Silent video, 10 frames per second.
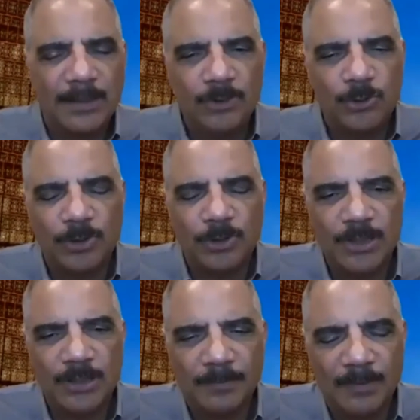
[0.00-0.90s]
in
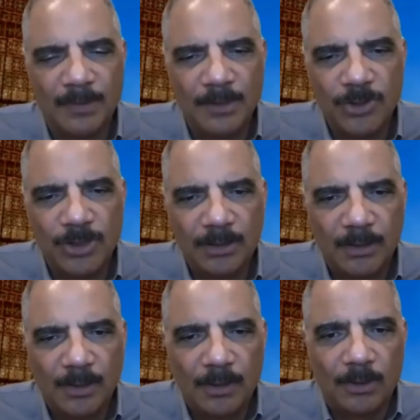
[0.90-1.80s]
Georgia this year
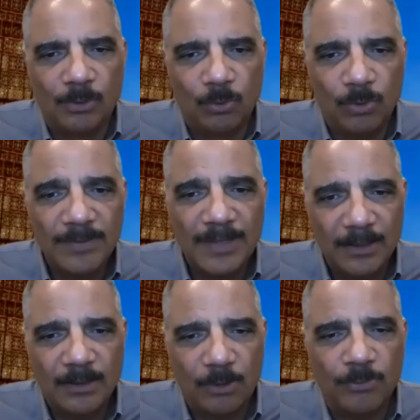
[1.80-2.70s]
would have
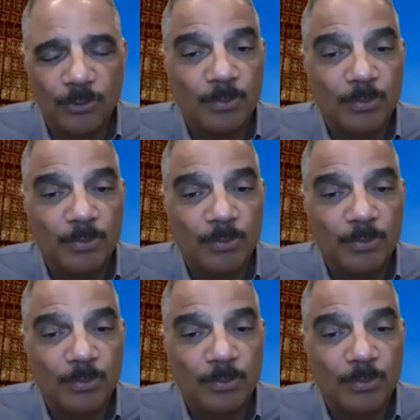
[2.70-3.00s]
had to go through